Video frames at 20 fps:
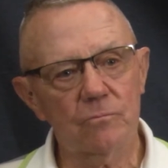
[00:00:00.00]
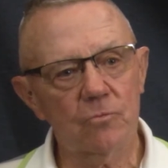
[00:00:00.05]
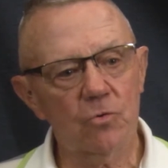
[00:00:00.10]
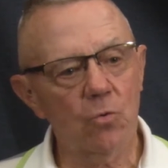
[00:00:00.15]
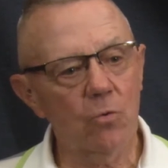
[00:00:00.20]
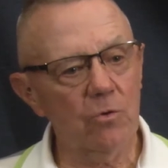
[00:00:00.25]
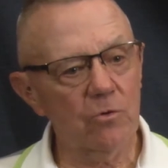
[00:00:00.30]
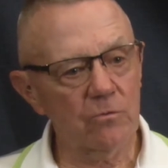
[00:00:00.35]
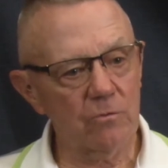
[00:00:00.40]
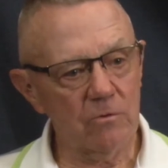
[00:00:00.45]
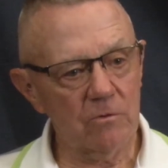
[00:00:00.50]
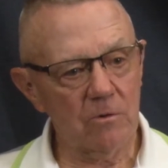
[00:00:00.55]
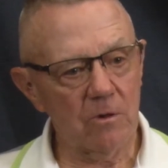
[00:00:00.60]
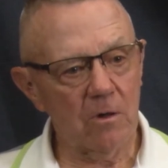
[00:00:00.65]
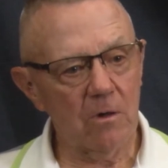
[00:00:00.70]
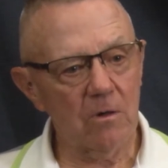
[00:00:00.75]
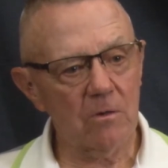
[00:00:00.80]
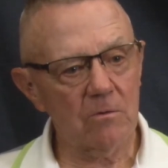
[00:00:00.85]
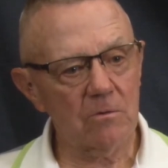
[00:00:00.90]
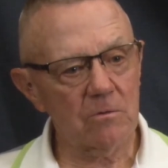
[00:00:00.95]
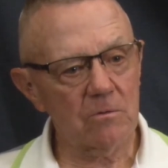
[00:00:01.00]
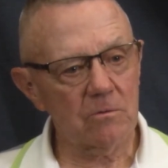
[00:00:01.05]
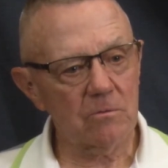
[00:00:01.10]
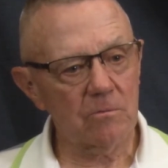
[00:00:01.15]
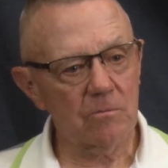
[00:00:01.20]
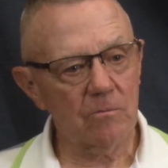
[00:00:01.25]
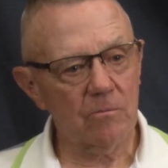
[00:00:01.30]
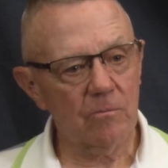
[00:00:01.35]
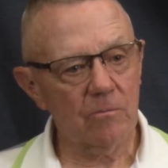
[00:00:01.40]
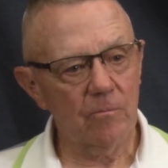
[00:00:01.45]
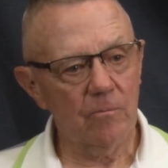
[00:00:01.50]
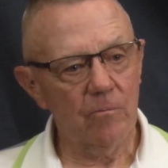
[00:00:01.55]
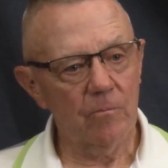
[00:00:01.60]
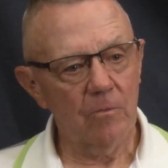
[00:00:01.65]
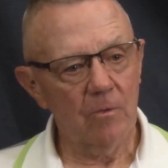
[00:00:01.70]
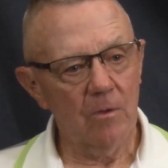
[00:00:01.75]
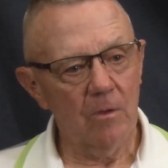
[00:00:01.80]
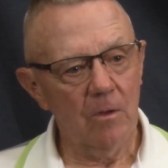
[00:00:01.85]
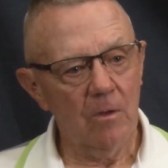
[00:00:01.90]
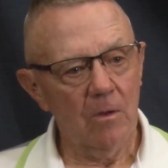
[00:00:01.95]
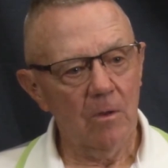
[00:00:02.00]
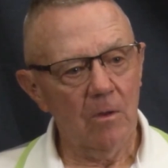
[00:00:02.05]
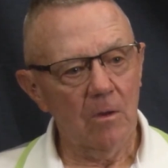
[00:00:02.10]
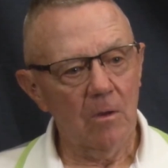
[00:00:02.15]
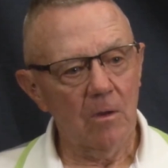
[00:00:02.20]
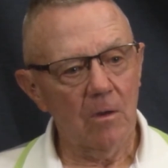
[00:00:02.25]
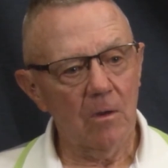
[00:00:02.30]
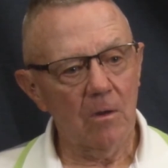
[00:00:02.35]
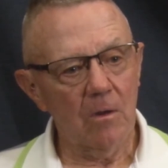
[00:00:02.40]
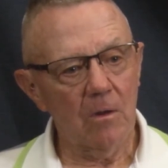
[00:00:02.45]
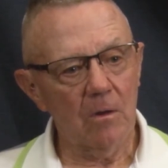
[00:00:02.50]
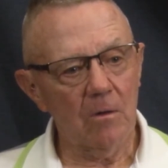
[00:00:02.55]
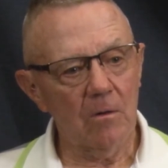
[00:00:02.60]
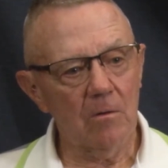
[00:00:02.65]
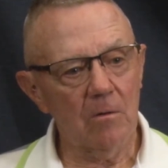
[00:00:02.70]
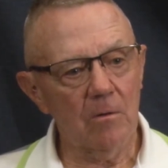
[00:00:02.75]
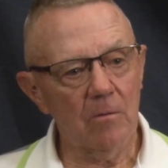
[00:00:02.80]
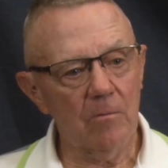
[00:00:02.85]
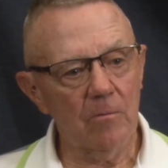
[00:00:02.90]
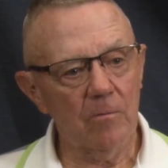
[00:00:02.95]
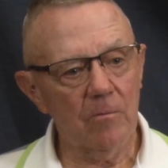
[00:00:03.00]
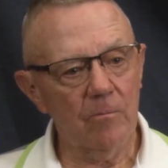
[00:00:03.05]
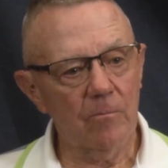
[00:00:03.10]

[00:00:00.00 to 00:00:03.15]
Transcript: toys for tots, and